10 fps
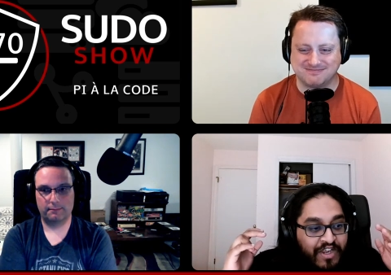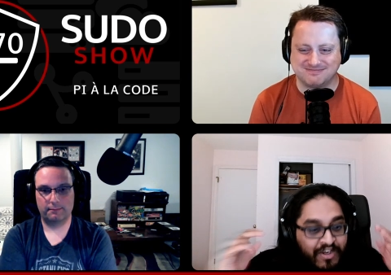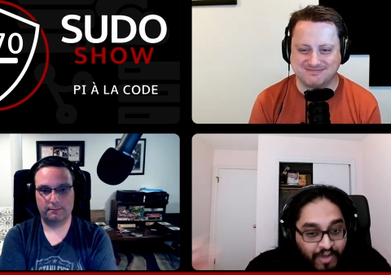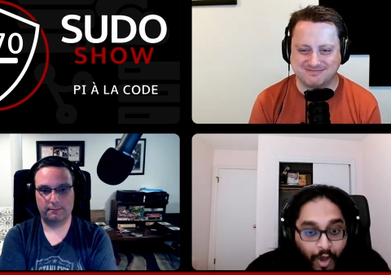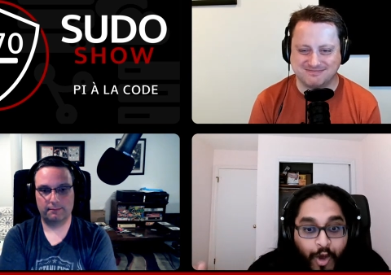
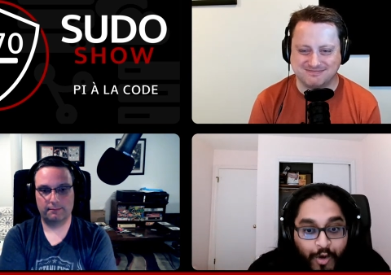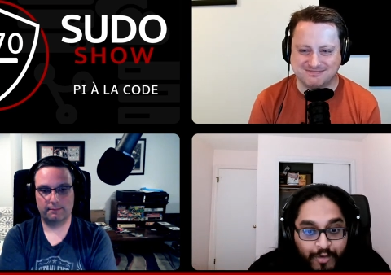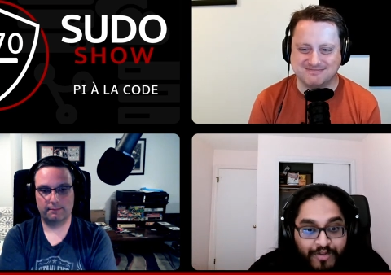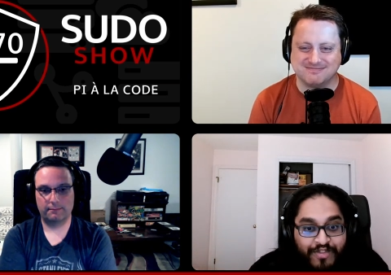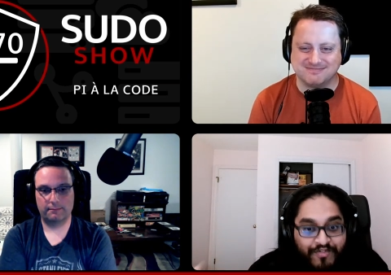
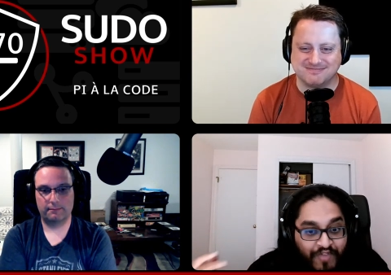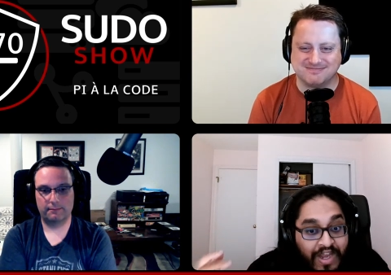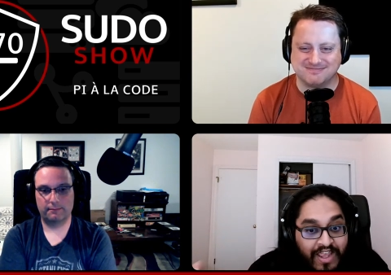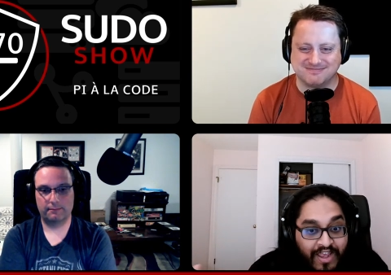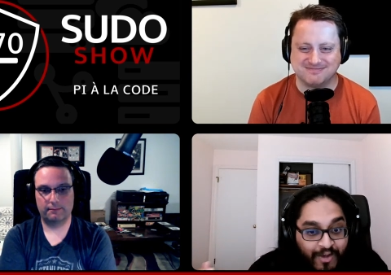Speaker 1: encode the
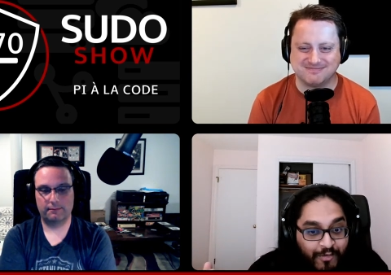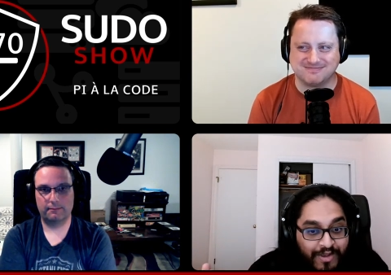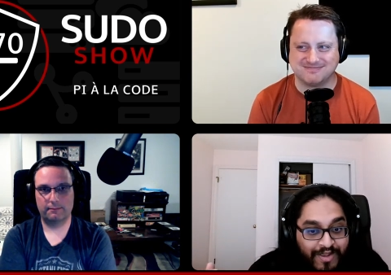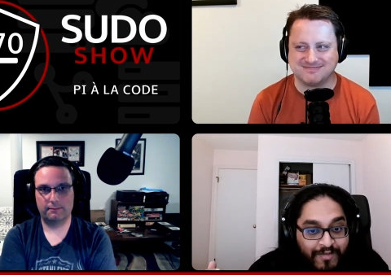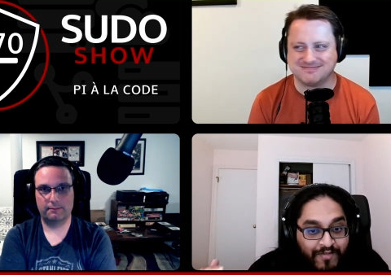video
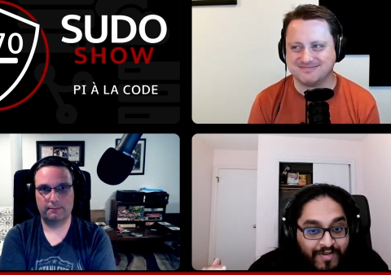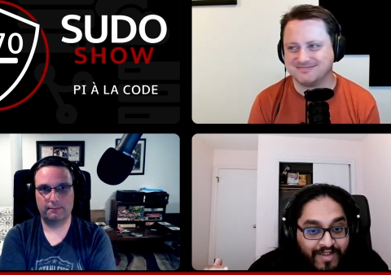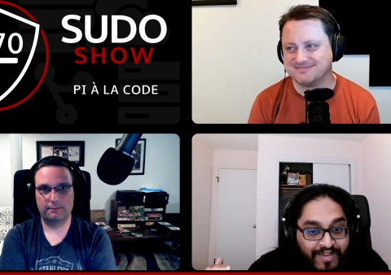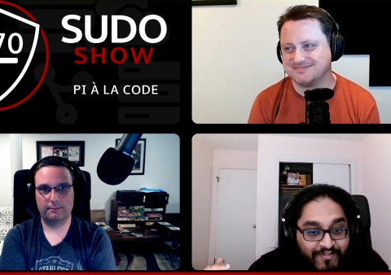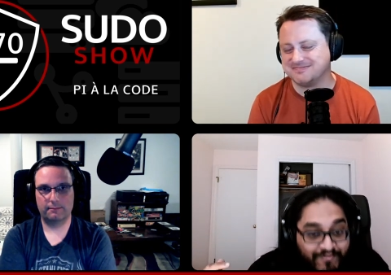
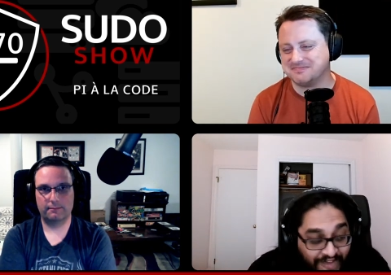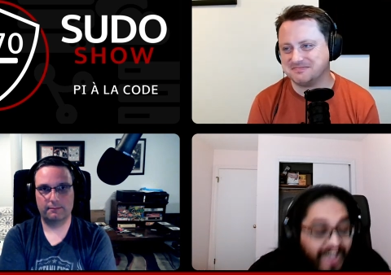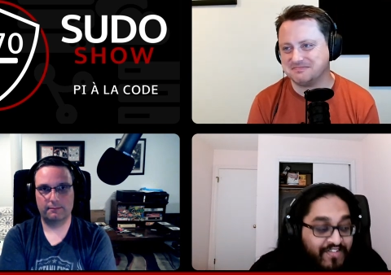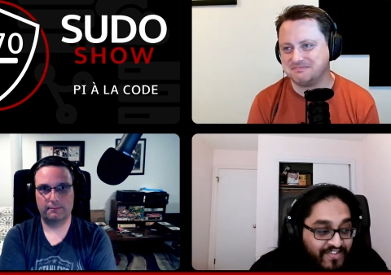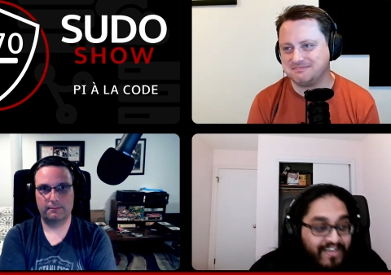
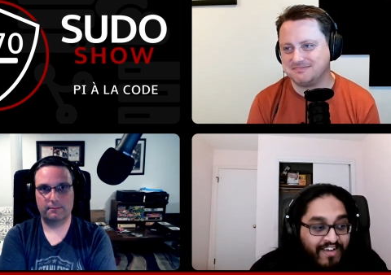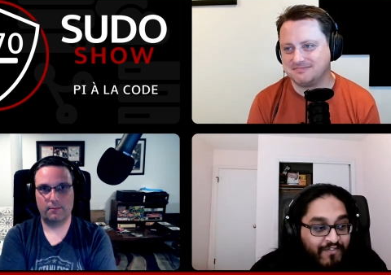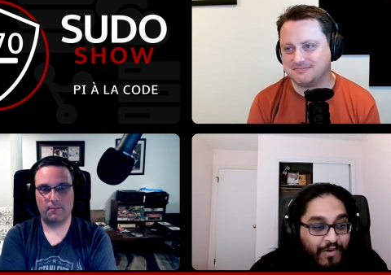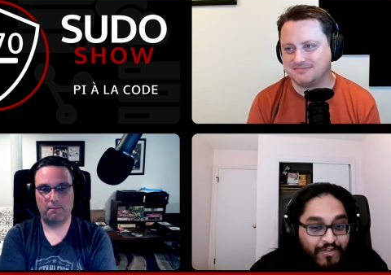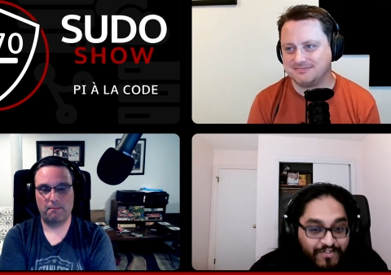fast
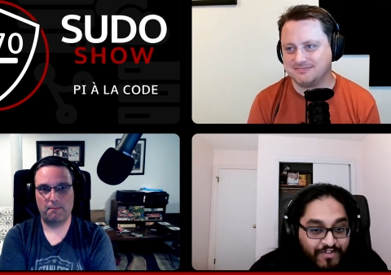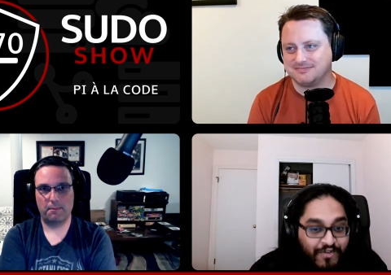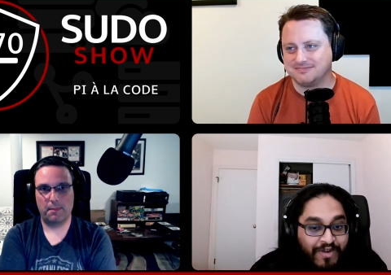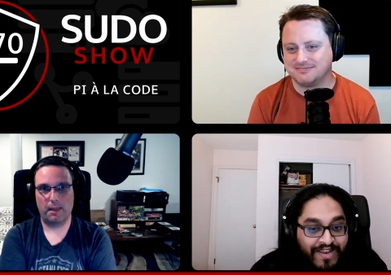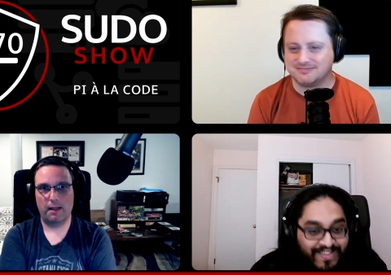enough for us to
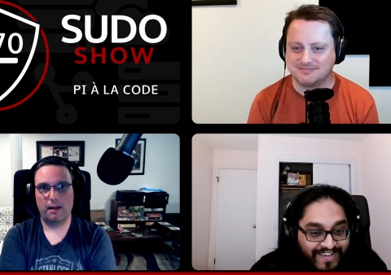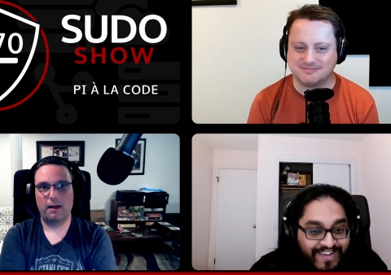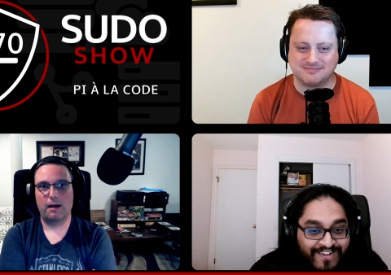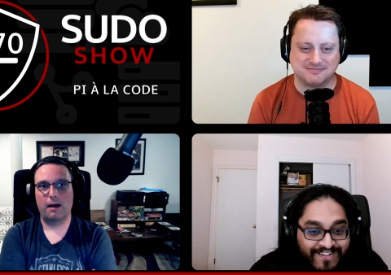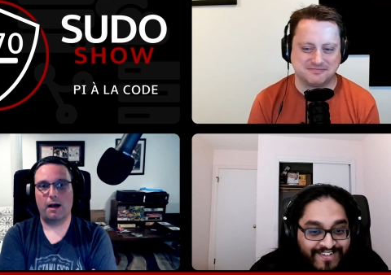do
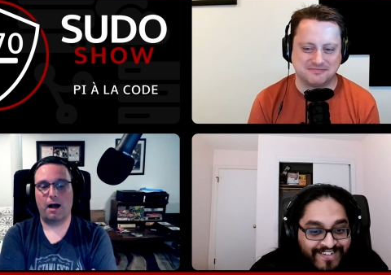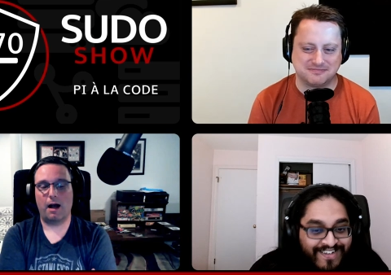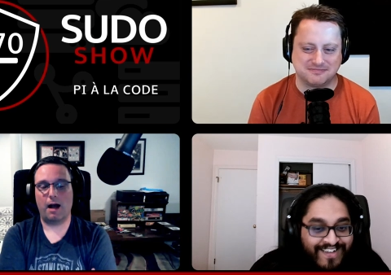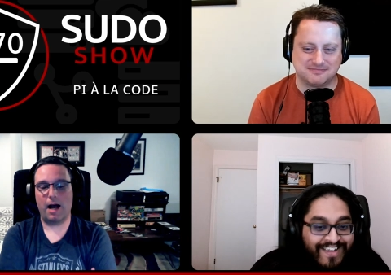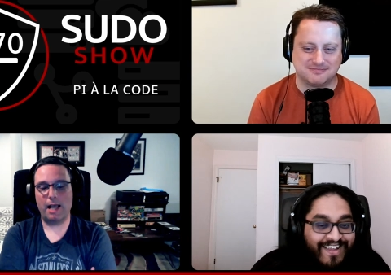anything.
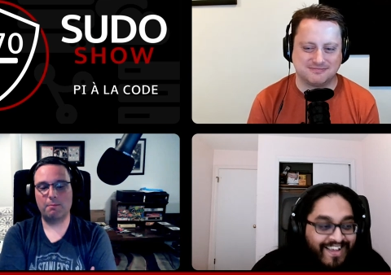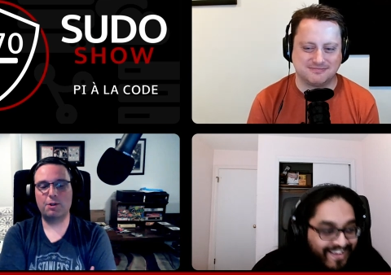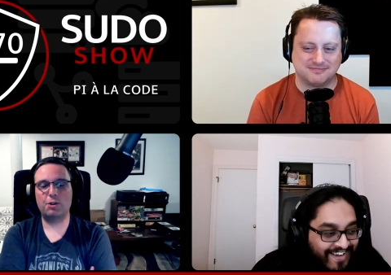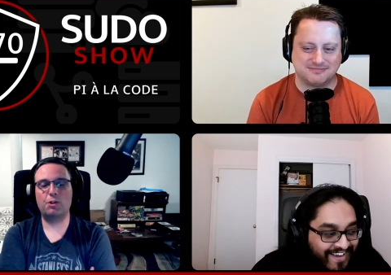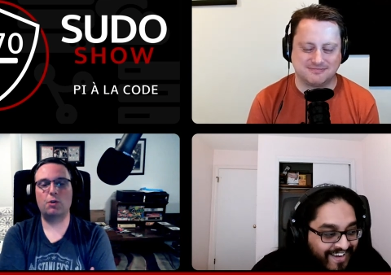
Speaker 2: I am
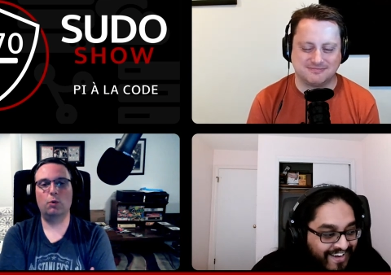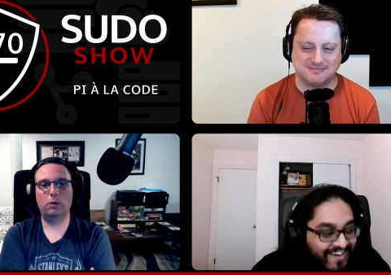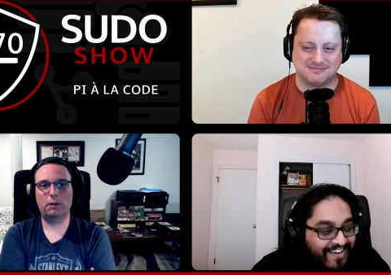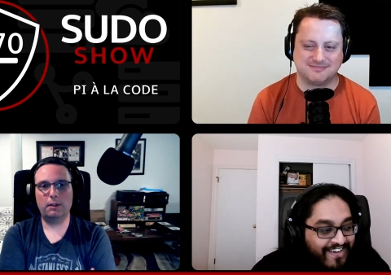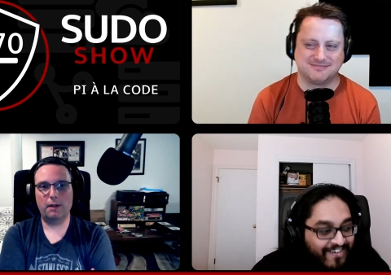
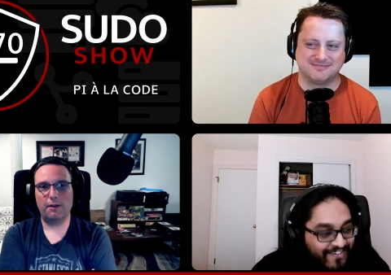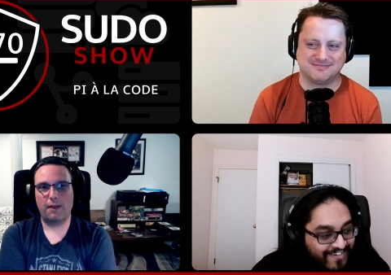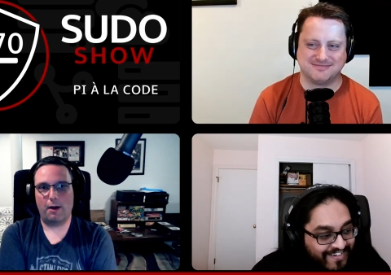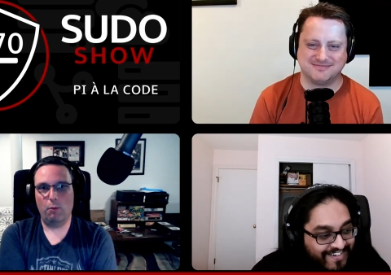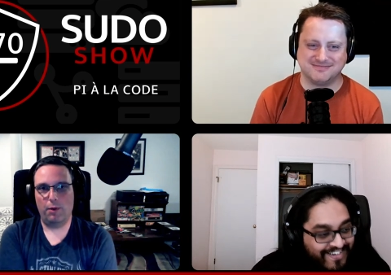sure
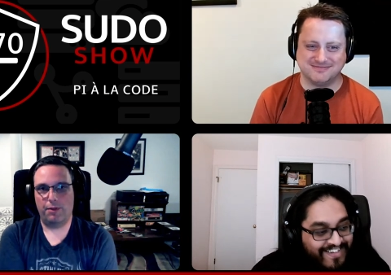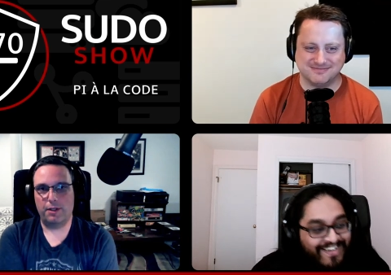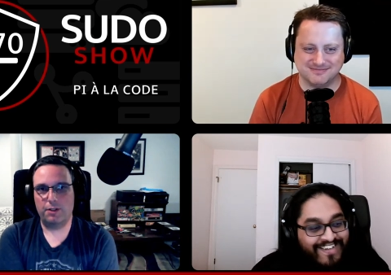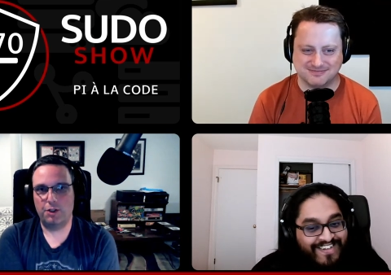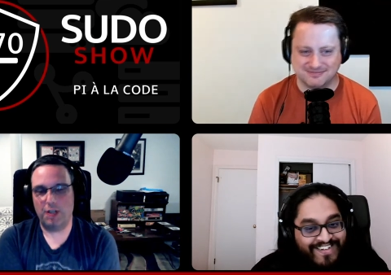that with
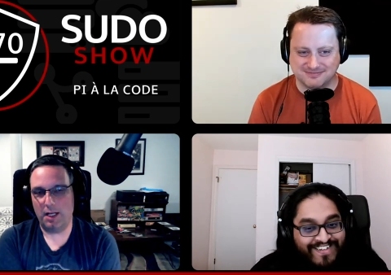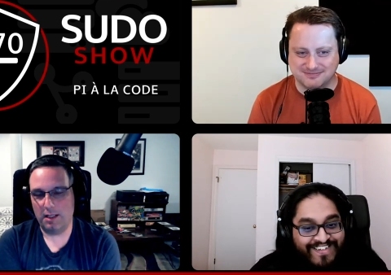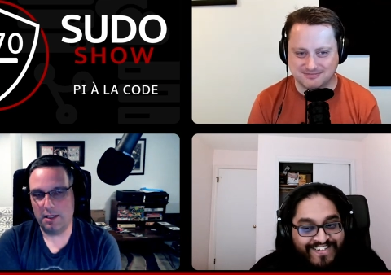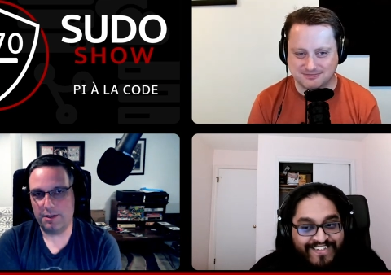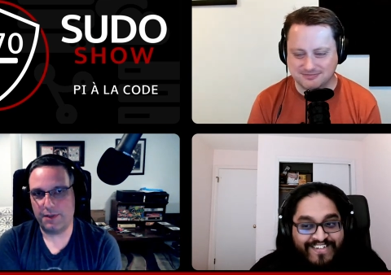the
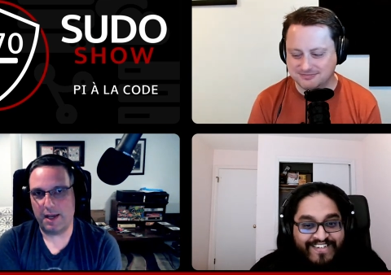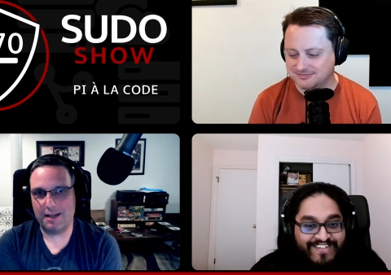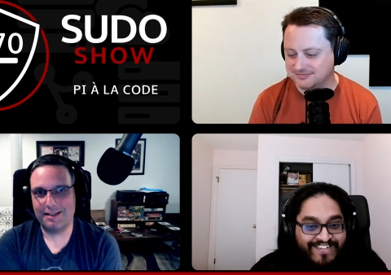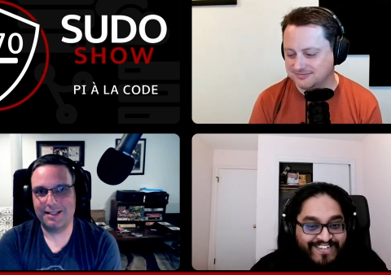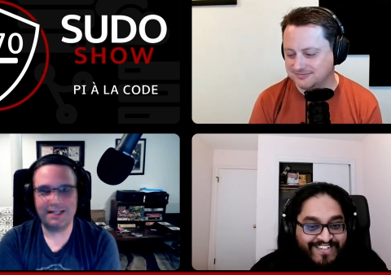genius that
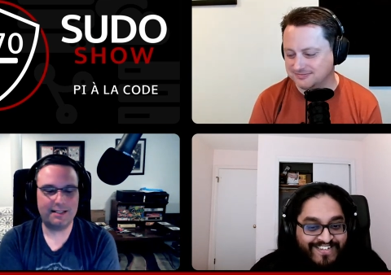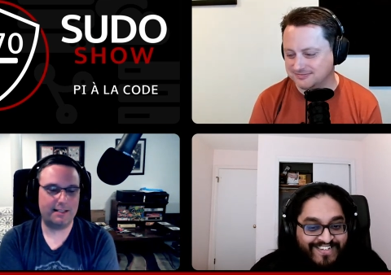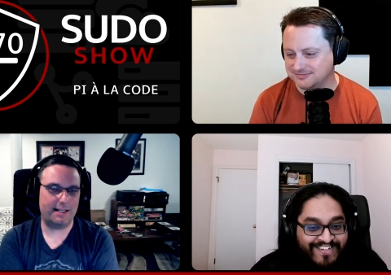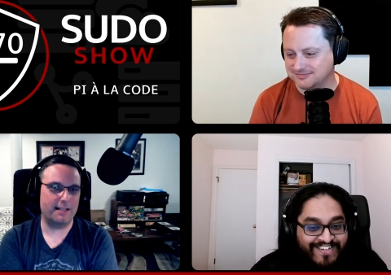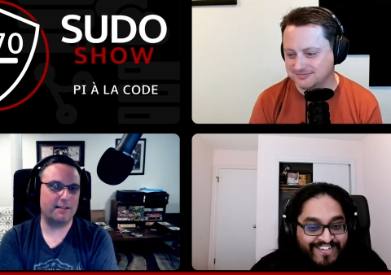
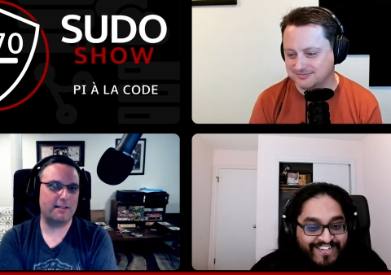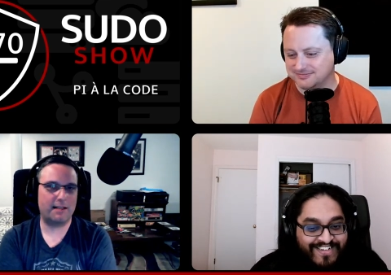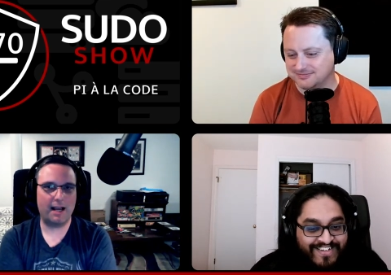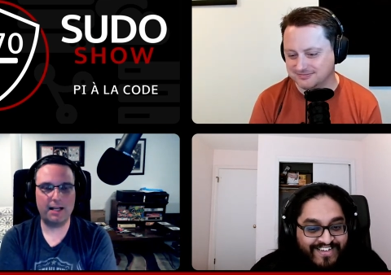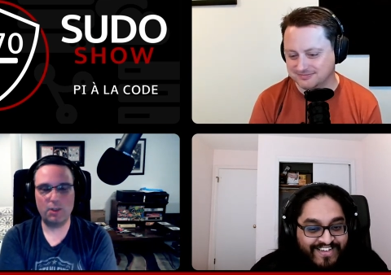exists
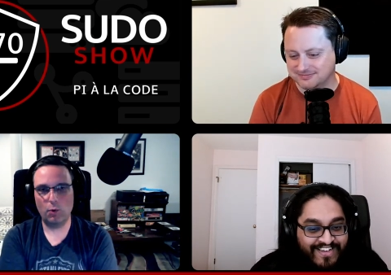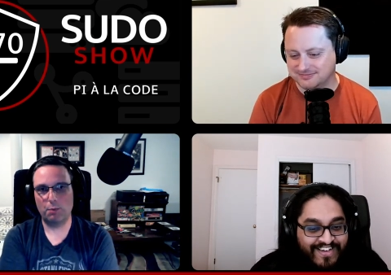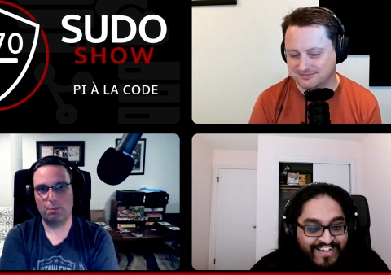inside your